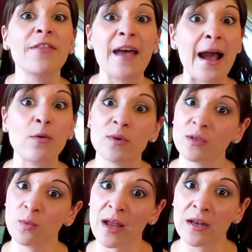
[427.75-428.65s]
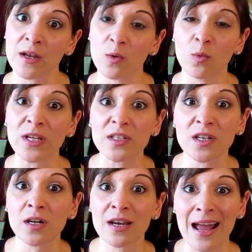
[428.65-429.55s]
That was when we
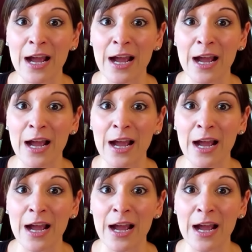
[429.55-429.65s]
started